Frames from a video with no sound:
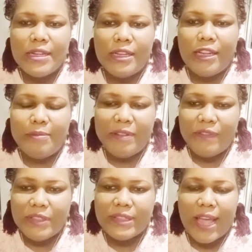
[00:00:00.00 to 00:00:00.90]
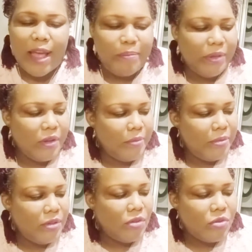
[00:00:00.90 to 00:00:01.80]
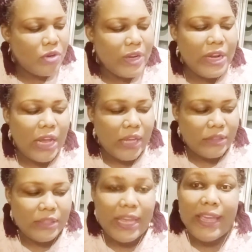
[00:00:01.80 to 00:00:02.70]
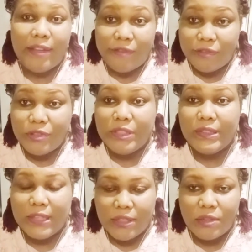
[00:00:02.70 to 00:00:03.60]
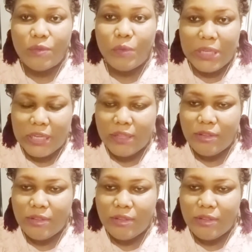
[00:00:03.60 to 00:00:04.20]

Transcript: If it's applicable or not every single week,